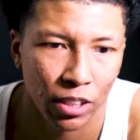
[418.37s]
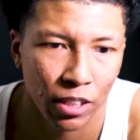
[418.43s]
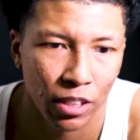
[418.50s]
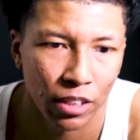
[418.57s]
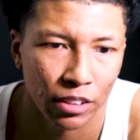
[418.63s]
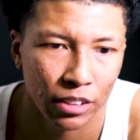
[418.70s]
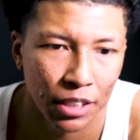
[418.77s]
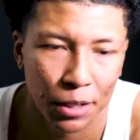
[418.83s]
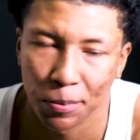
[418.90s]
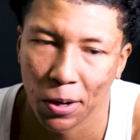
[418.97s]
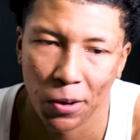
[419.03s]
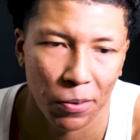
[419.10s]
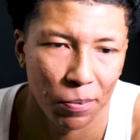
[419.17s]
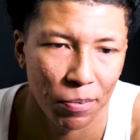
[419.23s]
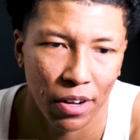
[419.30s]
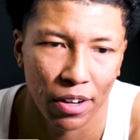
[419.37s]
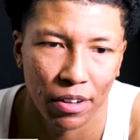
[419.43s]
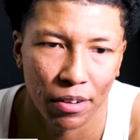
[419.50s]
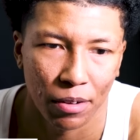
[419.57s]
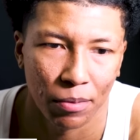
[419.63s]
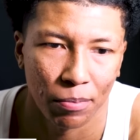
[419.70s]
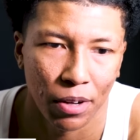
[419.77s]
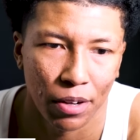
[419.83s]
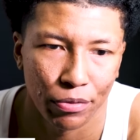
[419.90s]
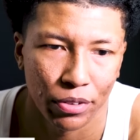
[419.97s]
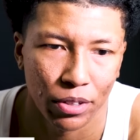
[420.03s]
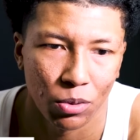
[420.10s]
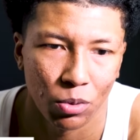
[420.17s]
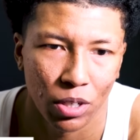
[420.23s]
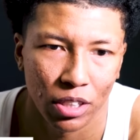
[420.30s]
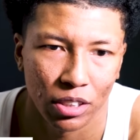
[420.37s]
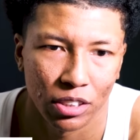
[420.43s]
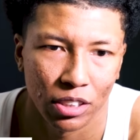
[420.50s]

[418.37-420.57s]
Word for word: I'm excited to see what he does